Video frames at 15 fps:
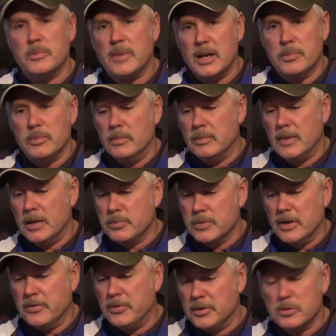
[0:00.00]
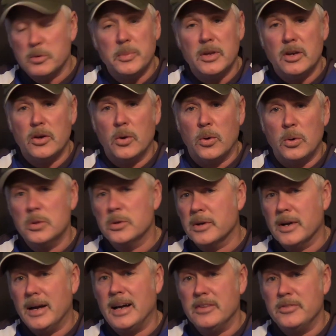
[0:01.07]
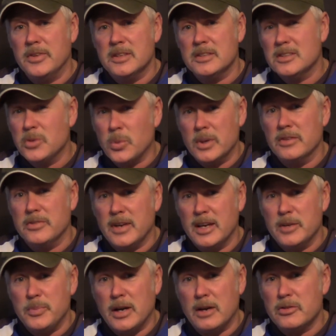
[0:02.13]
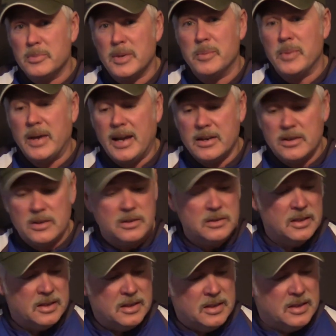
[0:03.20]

My preference would be a gold or a high-vis 25-pound for my backer.